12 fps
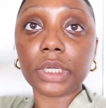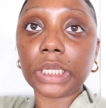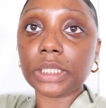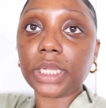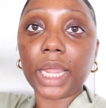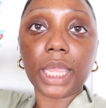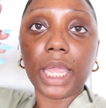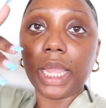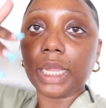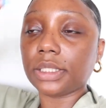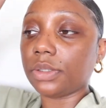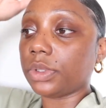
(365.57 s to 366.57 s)
Cause I
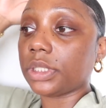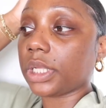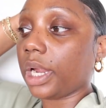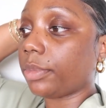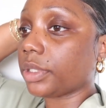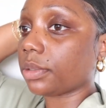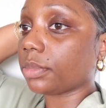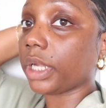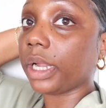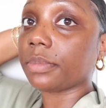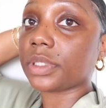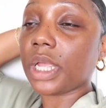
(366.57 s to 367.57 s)
can't deal with this camera
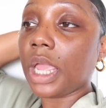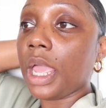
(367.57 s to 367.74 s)
sometimes.